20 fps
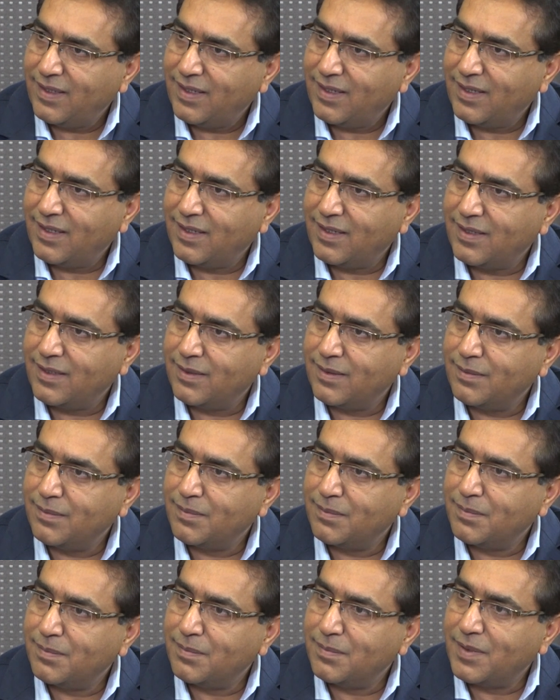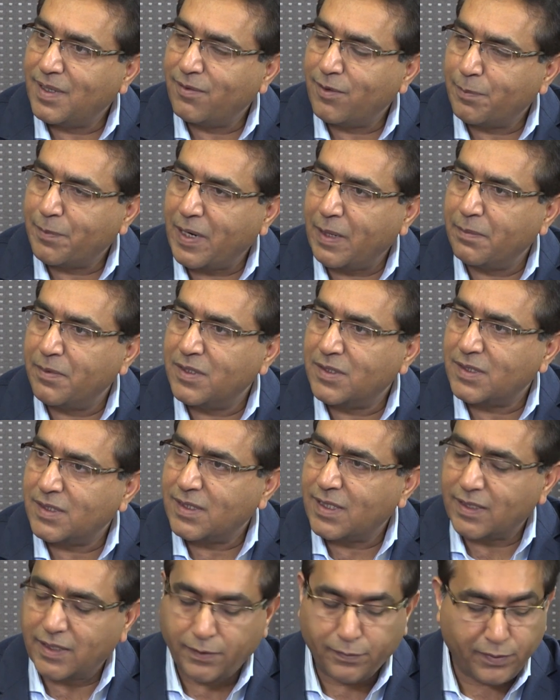our Prime
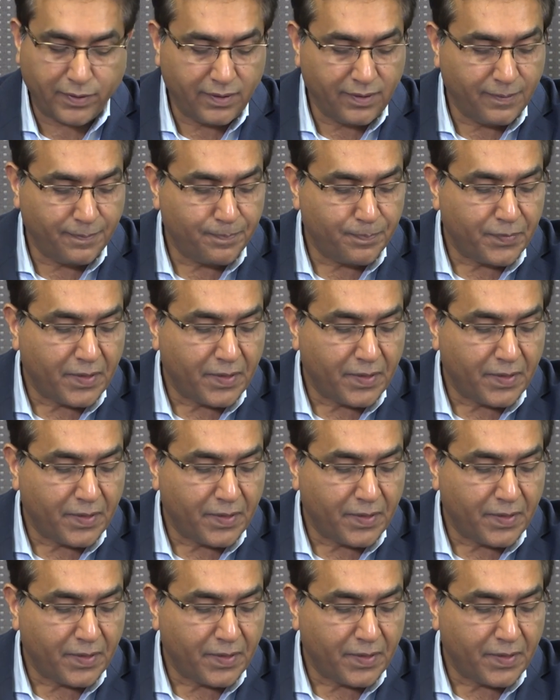Ministers have given.